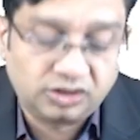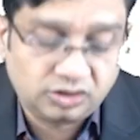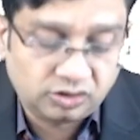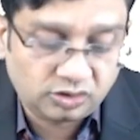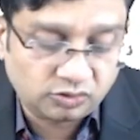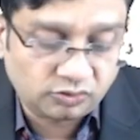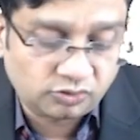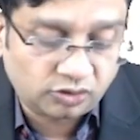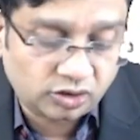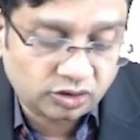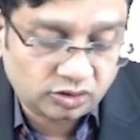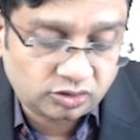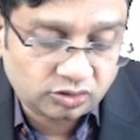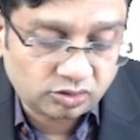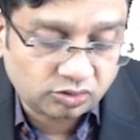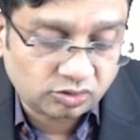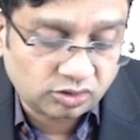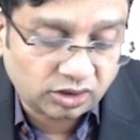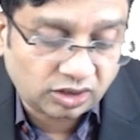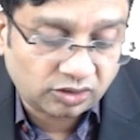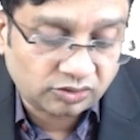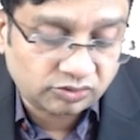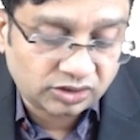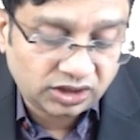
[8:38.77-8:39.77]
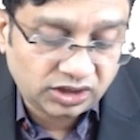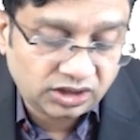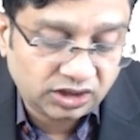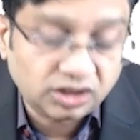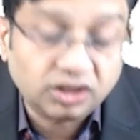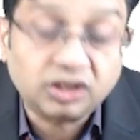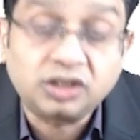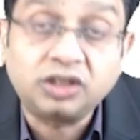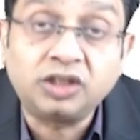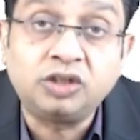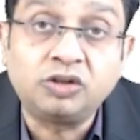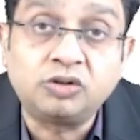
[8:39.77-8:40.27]
You want to rule out
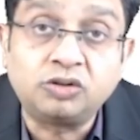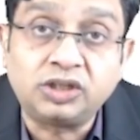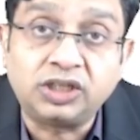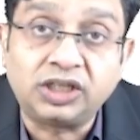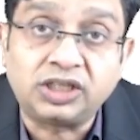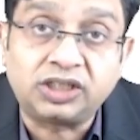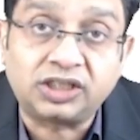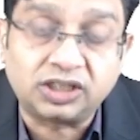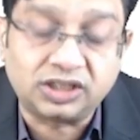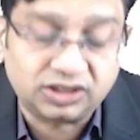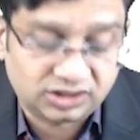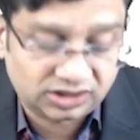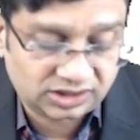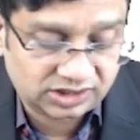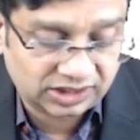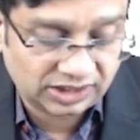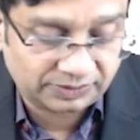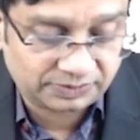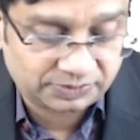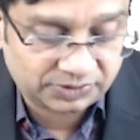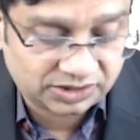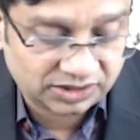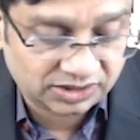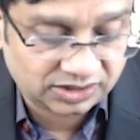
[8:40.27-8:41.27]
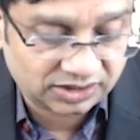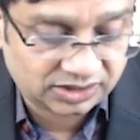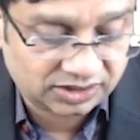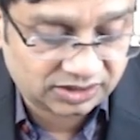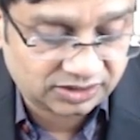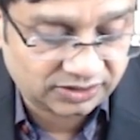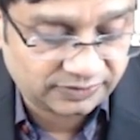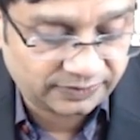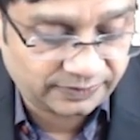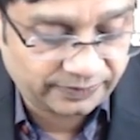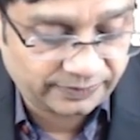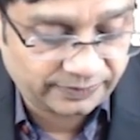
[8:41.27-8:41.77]
the neonatal sepsis.